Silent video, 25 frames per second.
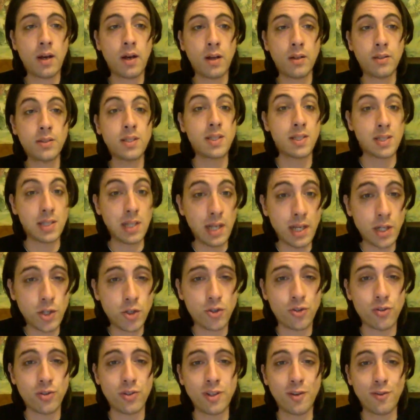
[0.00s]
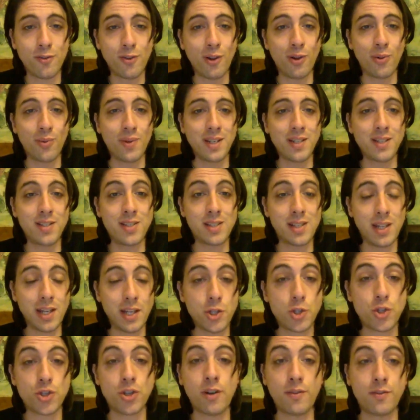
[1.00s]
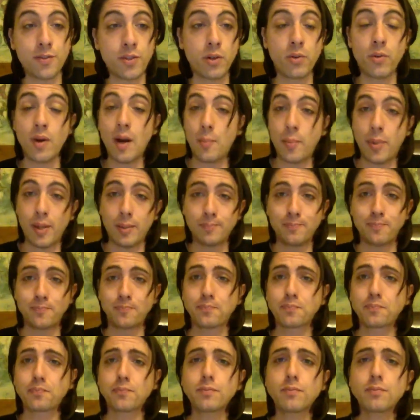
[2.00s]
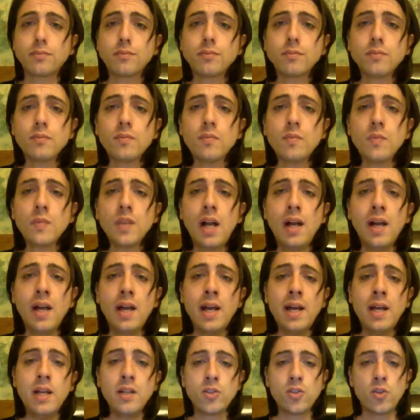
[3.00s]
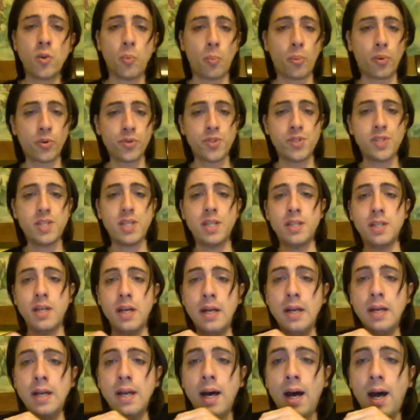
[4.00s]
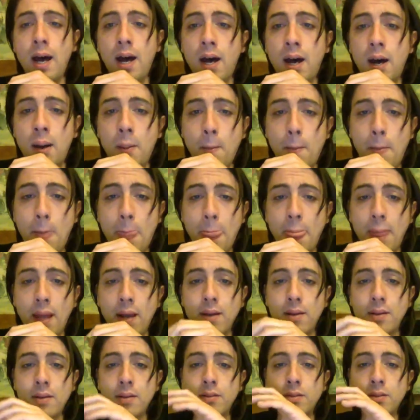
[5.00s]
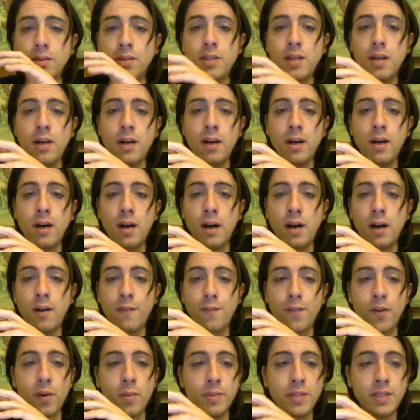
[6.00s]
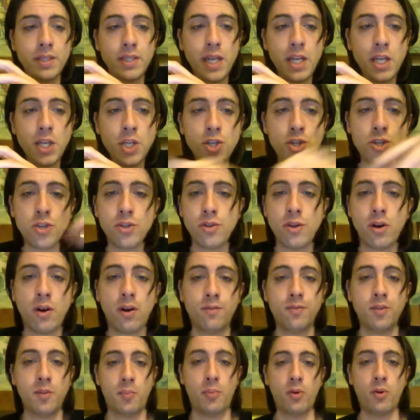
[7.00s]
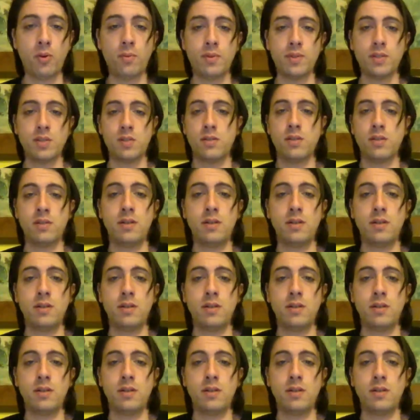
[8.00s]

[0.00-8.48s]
distillation, the following distillation of the grappa. So proceed. The fermentation of the pomace,